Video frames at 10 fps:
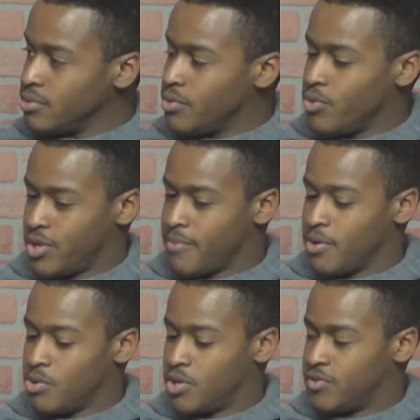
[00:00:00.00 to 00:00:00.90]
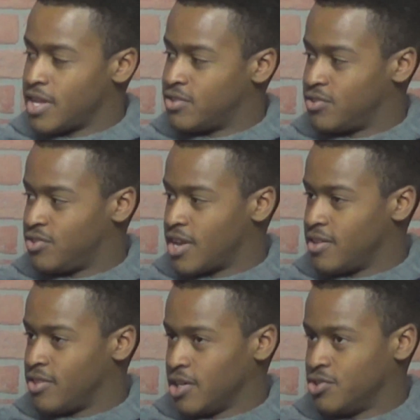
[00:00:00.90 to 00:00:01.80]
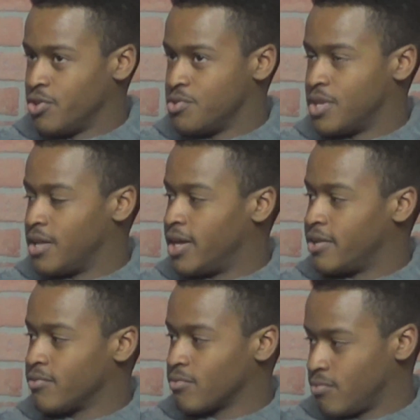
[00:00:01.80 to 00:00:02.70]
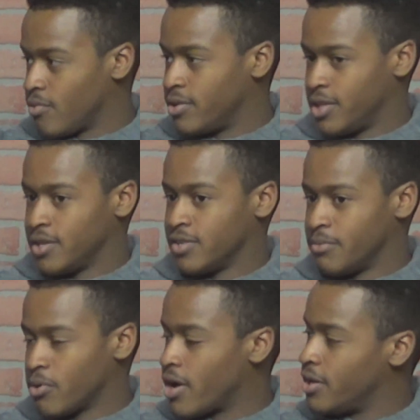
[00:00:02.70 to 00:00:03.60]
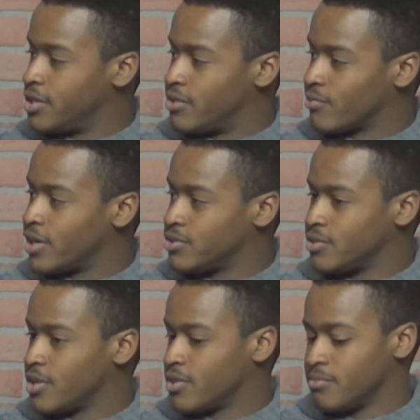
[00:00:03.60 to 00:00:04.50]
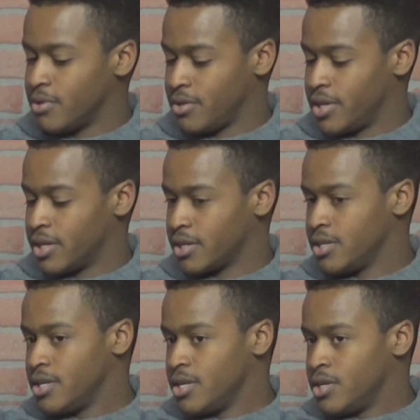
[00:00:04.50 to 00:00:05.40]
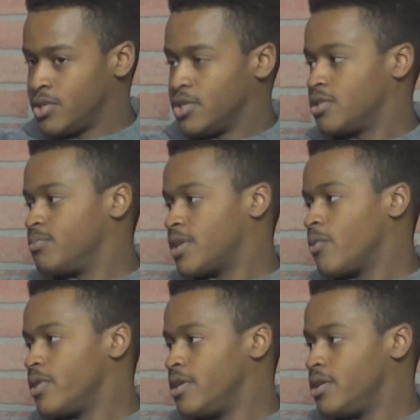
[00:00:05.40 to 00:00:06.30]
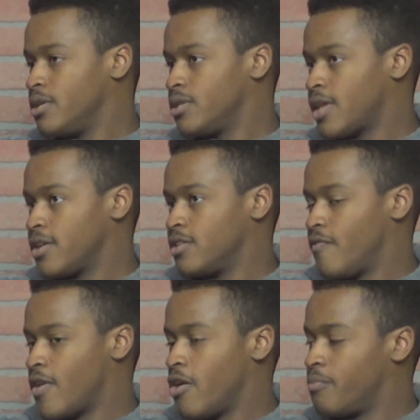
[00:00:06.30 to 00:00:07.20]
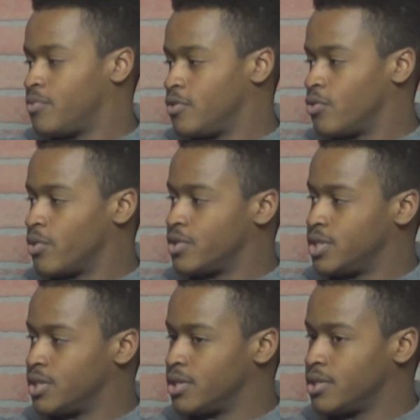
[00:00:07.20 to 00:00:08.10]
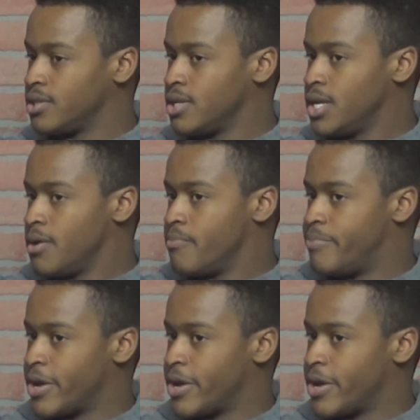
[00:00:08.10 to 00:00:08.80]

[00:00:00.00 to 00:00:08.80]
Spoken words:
Well, then, but doesn't that just show you that things like morality and rights are nothing but systems that developed in order to better